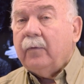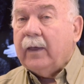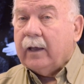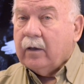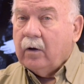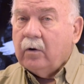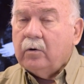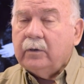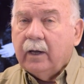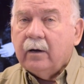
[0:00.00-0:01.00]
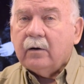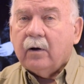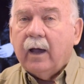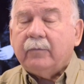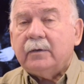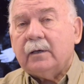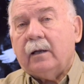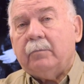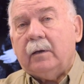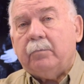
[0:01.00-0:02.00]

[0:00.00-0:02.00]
that co-owned aircraft is going to be